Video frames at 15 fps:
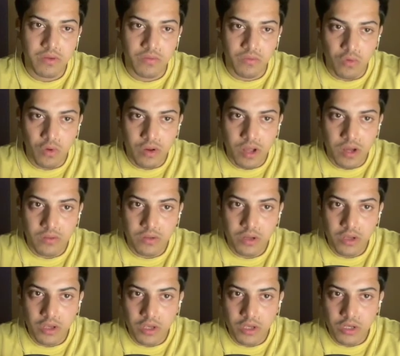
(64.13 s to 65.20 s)
in 4
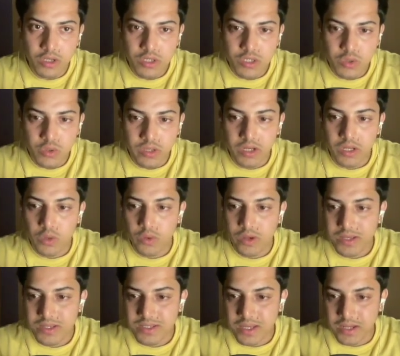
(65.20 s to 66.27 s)
hour, so that you
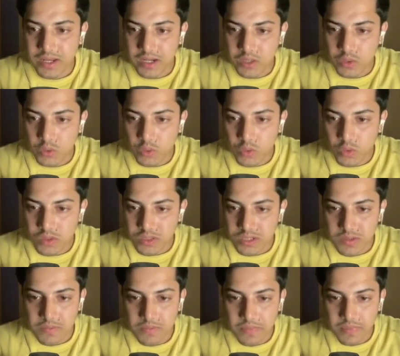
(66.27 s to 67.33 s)
guys can get to know,
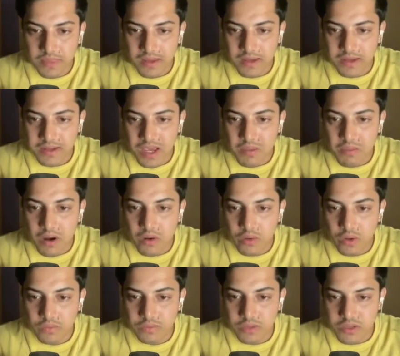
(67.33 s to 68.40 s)
see, it came
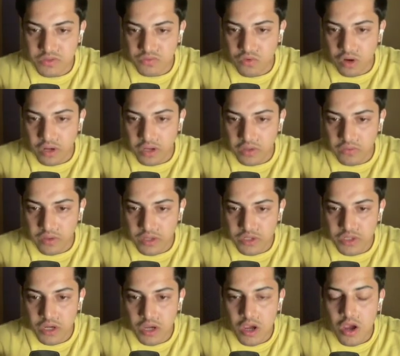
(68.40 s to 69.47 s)
out of this falling
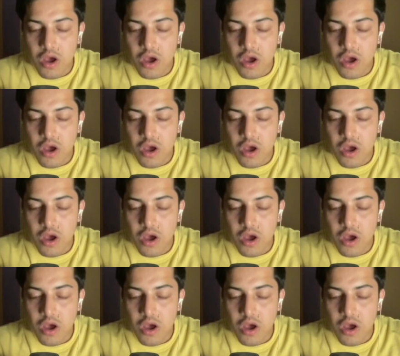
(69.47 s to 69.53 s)
wedge.